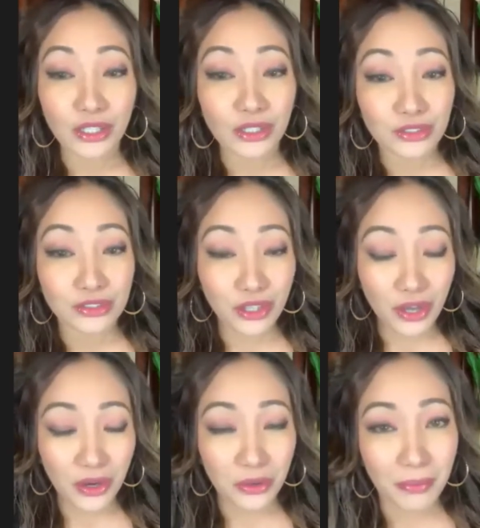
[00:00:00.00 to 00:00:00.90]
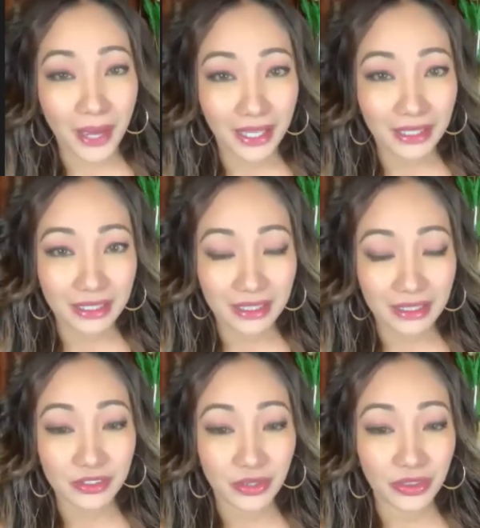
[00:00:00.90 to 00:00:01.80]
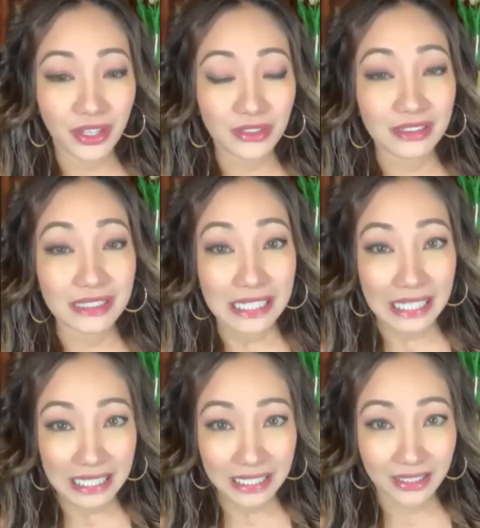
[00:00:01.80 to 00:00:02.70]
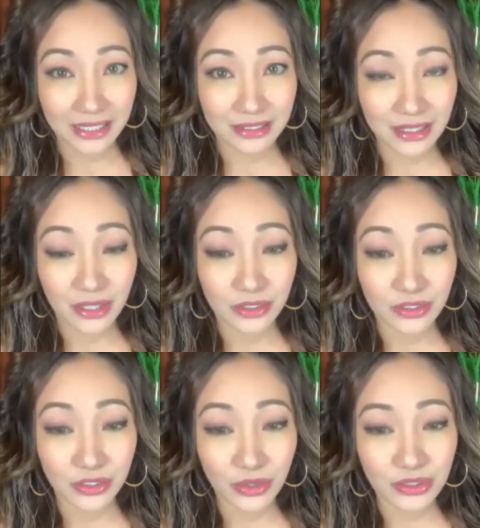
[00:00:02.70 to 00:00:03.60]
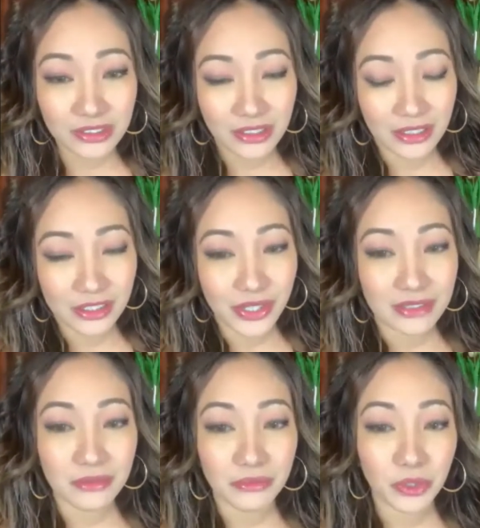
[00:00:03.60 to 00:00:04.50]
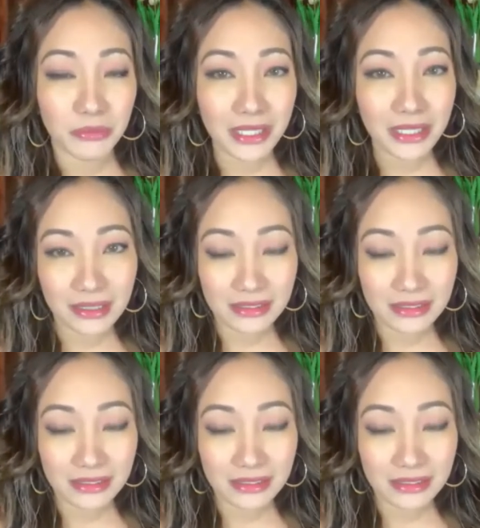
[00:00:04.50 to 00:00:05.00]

So back in 2009, Souza attracted more media